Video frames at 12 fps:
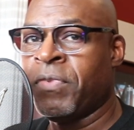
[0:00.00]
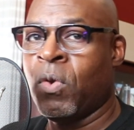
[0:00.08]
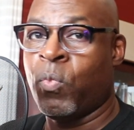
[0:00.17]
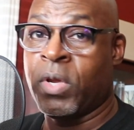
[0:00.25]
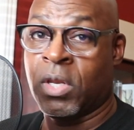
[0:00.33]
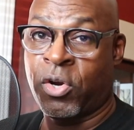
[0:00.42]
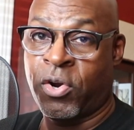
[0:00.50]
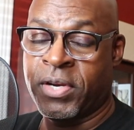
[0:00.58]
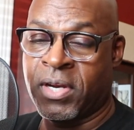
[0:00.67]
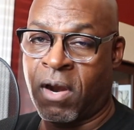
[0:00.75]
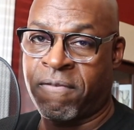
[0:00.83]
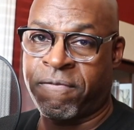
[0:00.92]
We learned
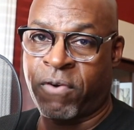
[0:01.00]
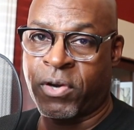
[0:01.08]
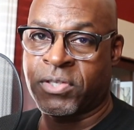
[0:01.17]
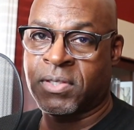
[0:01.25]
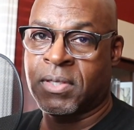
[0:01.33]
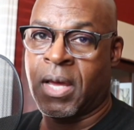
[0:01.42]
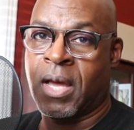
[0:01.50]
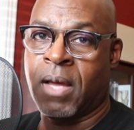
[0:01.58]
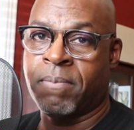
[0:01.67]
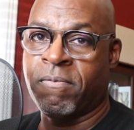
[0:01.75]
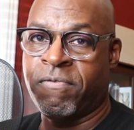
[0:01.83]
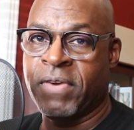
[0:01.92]
in our first
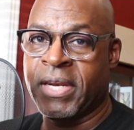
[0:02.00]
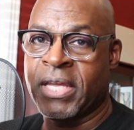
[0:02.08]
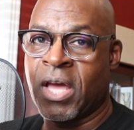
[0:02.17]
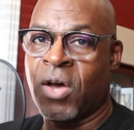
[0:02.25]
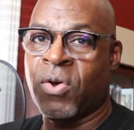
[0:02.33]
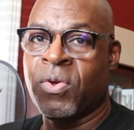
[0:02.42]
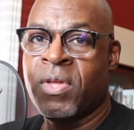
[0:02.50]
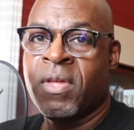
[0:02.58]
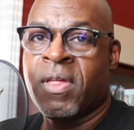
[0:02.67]
video